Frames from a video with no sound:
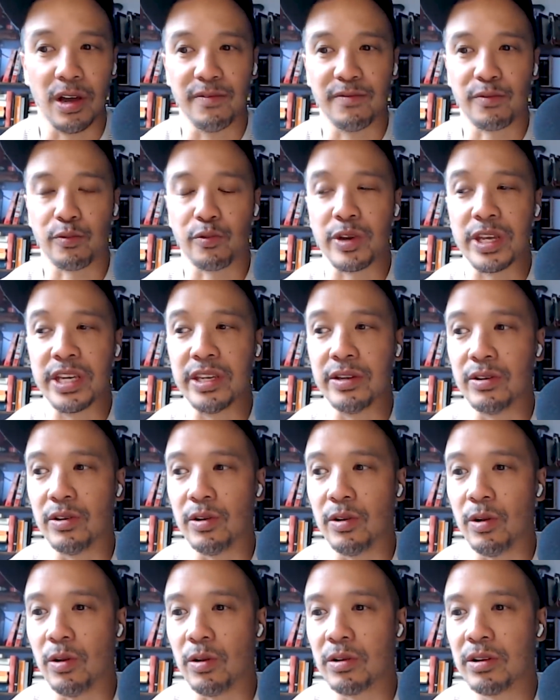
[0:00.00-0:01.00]

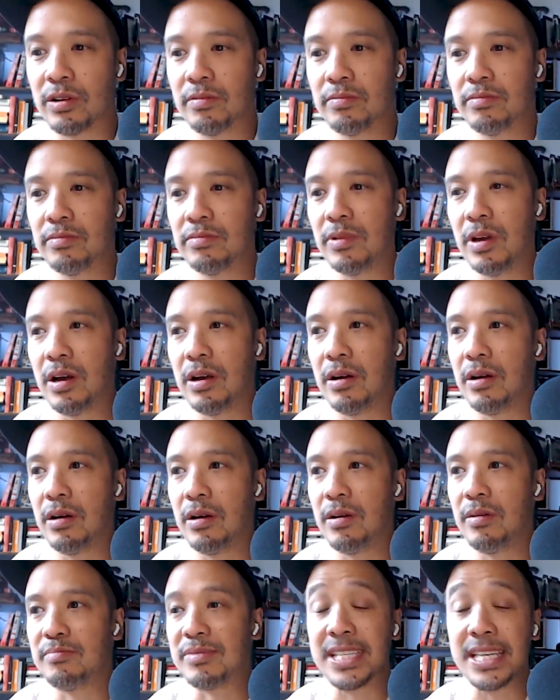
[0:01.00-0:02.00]
real
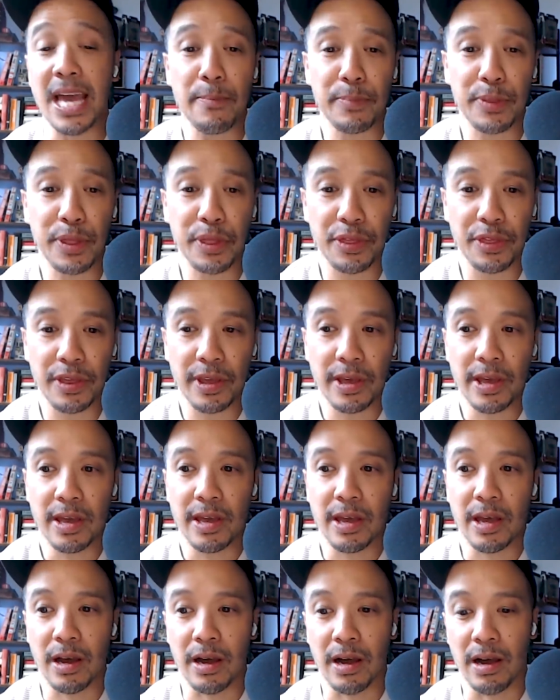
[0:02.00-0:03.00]
depth
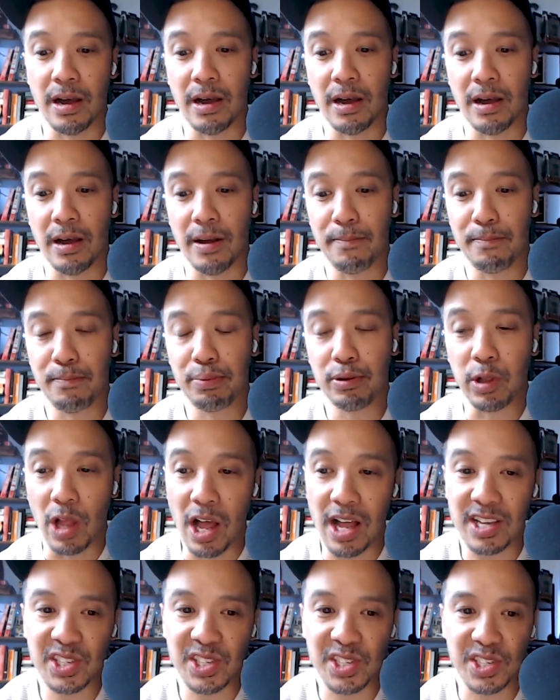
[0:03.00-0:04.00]

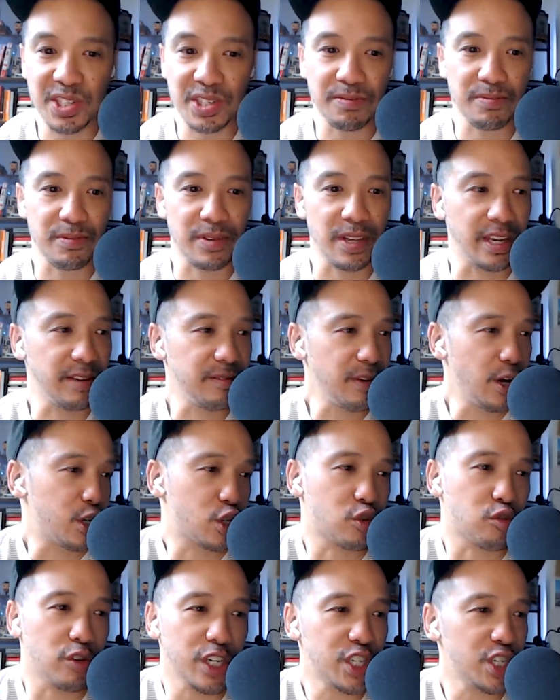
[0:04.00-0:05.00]
plus the
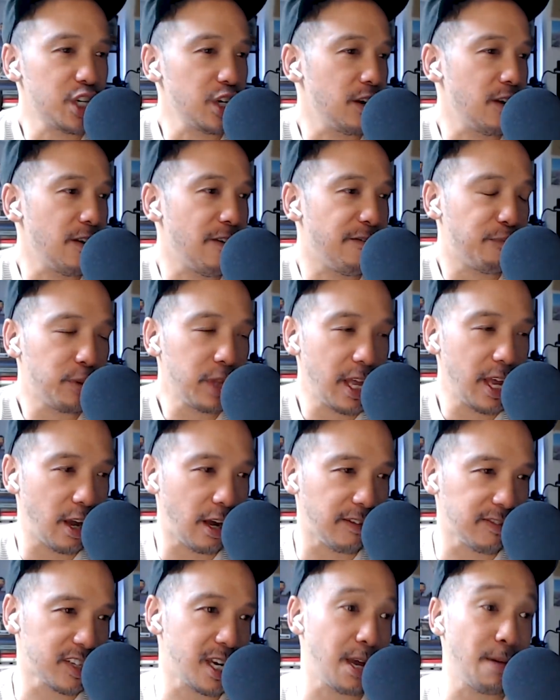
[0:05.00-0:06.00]
attrition of
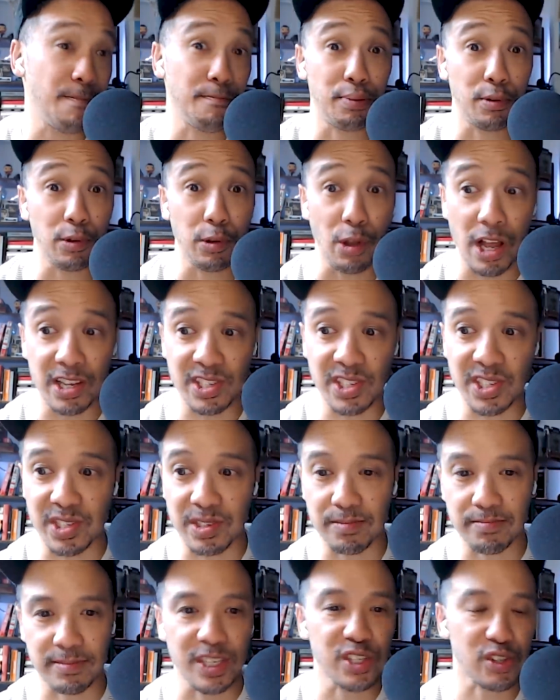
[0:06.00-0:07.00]
playoff time,
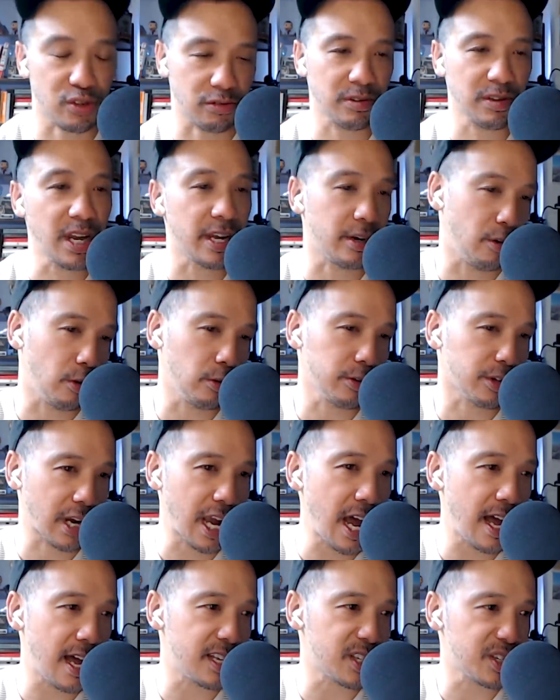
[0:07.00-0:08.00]
plus these are kind of older
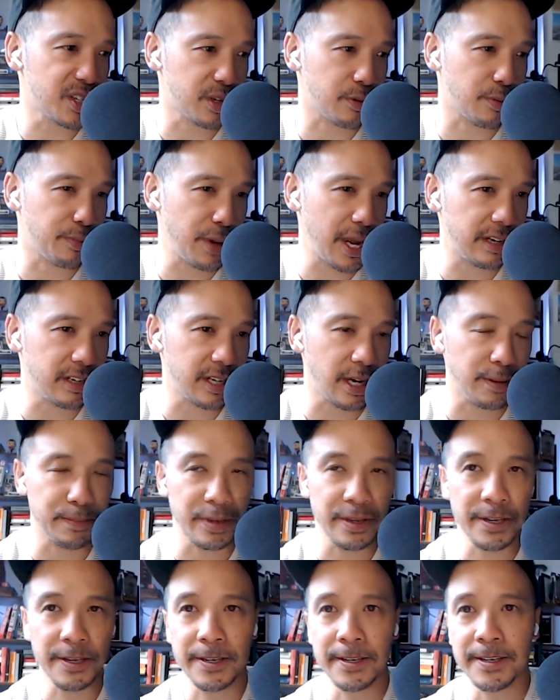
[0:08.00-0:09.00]
guys that are banged
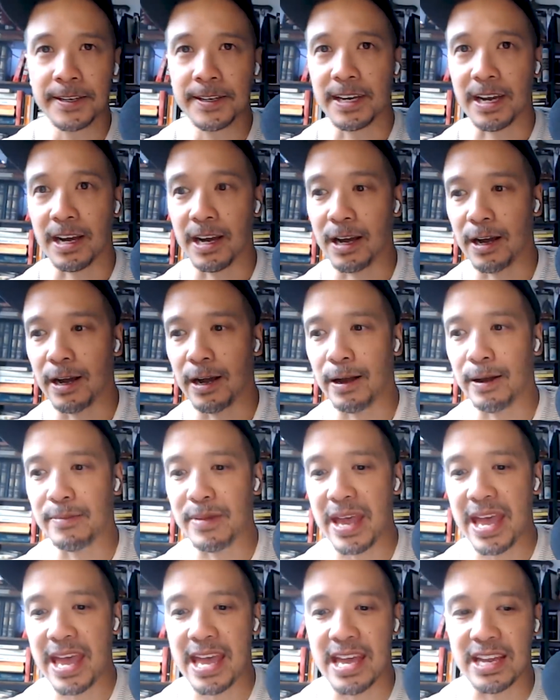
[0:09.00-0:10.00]
up,
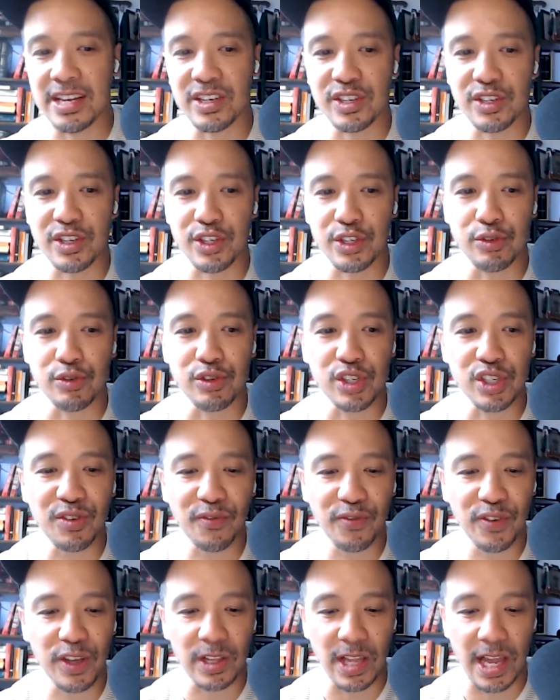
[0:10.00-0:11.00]
and you
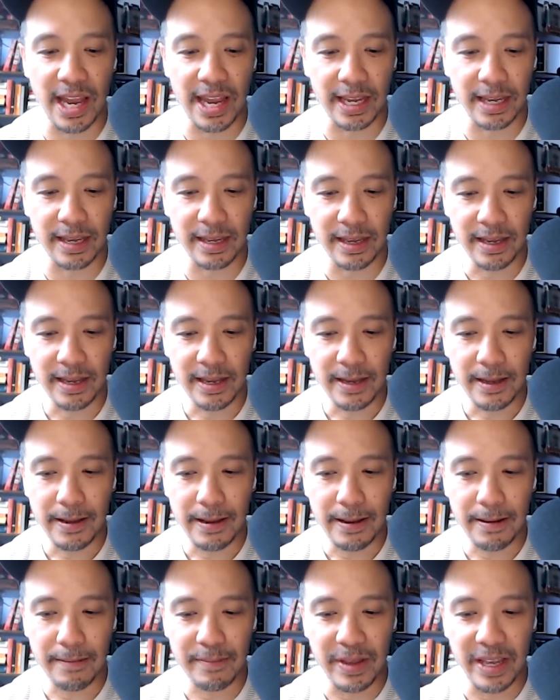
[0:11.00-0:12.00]
just feel like
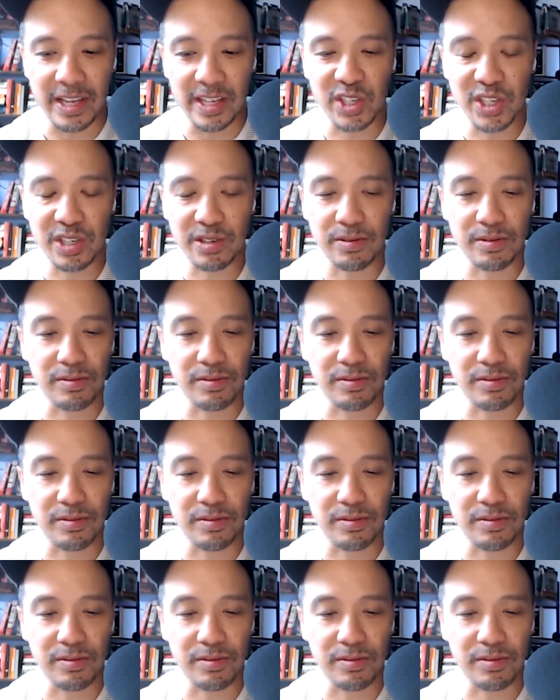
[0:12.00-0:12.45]
it's